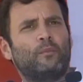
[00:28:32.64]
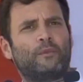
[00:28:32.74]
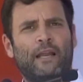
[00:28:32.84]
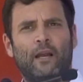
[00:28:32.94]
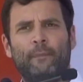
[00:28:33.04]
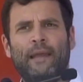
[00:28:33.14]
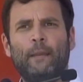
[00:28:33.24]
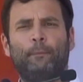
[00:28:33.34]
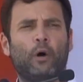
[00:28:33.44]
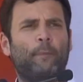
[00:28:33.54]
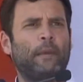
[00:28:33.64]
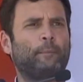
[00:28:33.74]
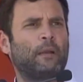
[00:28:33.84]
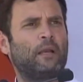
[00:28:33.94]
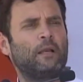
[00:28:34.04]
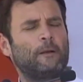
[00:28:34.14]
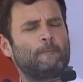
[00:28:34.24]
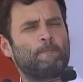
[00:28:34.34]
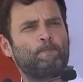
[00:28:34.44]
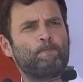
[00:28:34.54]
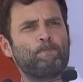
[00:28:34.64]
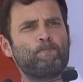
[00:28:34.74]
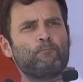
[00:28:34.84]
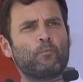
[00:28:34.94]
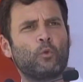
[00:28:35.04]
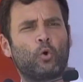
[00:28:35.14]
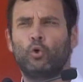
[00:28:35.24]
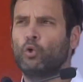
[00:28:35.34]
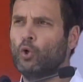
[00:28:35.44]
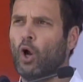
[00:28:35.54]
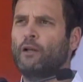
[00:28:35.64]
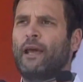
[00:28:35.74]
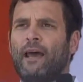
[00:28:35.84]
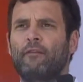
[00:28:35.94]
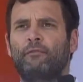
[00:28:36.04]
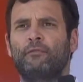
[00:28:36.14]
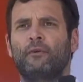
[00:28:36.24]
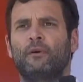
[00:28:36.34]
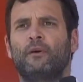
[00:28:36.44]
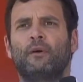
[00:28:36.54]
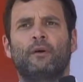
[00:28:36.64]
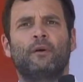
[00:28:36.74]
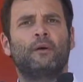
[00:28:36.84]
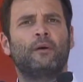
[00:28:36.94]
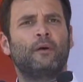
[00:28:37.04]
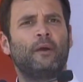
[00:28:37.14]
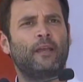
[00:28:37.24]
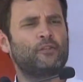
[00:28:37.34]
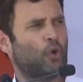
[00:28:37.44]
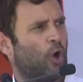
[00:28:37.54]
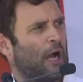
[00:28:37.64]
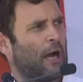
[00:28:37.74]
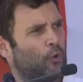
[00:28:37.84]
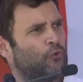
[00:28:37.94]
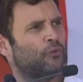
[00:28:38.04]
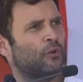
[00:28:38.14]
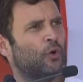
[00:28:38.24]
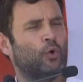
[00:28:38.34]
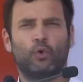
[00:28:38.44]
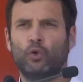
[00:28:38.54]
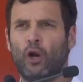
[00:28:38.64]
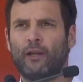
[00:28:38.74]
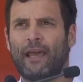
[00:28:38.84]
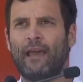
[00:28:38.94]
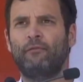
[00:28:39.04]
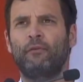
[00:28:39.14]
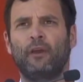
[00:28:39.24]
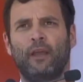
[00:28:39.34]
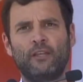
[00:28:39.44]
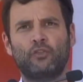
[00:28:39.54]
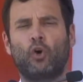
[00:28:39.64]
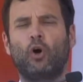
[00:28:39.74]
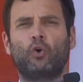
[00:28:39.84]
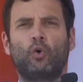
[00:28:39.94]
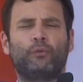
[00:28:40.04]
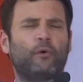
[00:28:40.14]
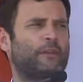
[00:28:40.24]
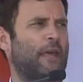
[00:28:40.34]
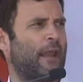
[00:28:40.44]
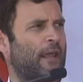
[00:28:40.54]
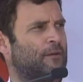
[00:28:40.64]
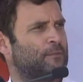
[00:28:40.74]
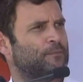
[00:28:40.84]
there are many poor people who do not have a strong house, who do not have a strong roof over their head.